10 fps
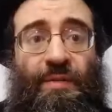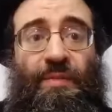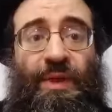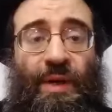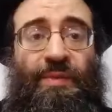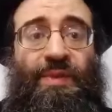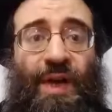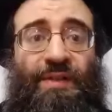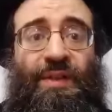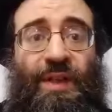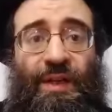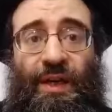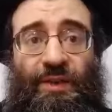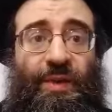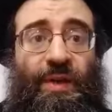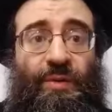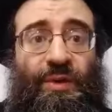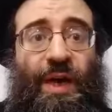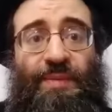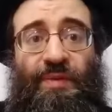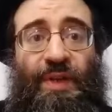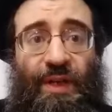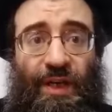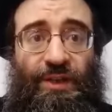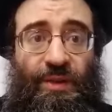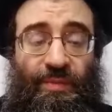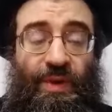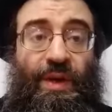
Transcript: But I'm discussing Dagesh. There are 2 types of Dageshim.